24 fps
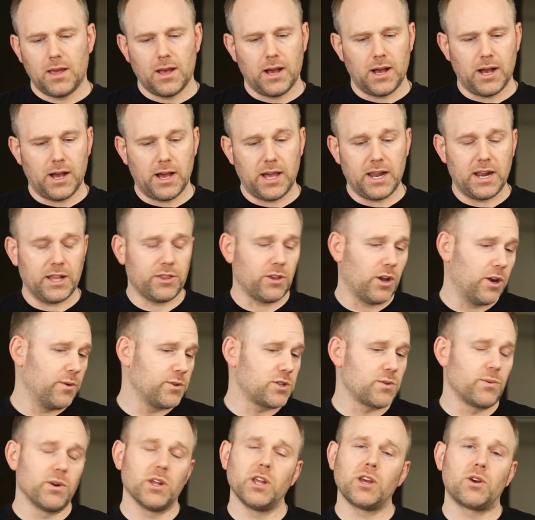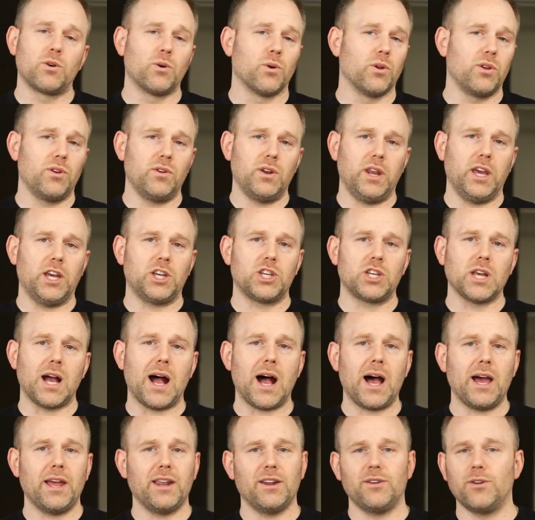And I thought it was a really cool, unique shot,